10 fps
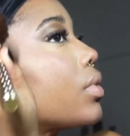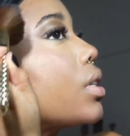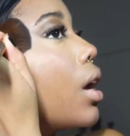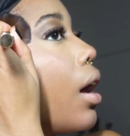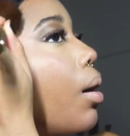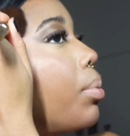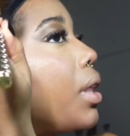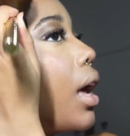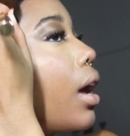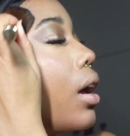to help
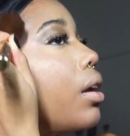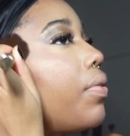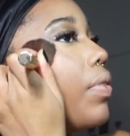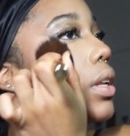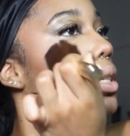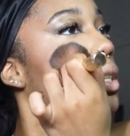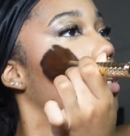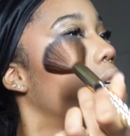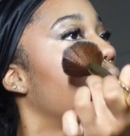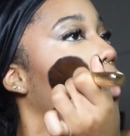that
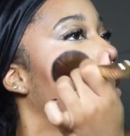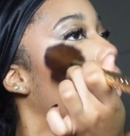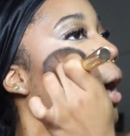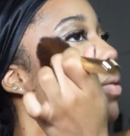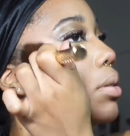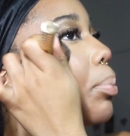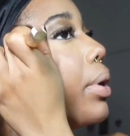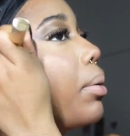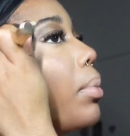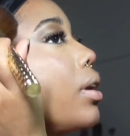Fenty have some
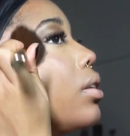pigment.